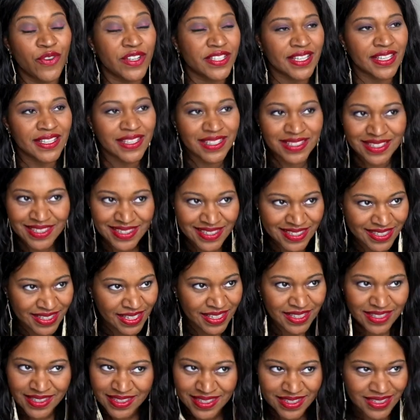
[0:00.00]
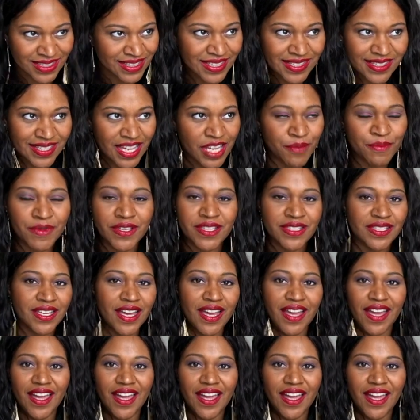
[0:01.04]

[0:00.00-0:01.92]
It's the same as